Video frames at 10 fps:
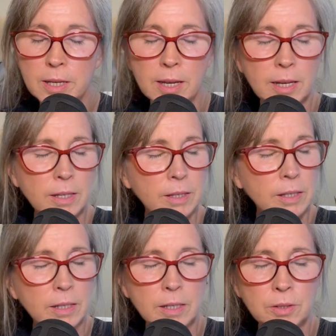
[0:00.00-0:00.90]
anything
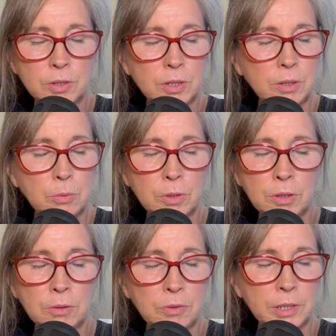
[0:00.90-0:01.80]
else in the world
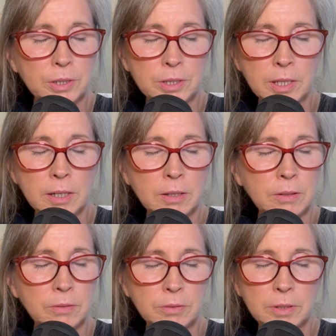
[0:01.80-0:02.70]
for yourself?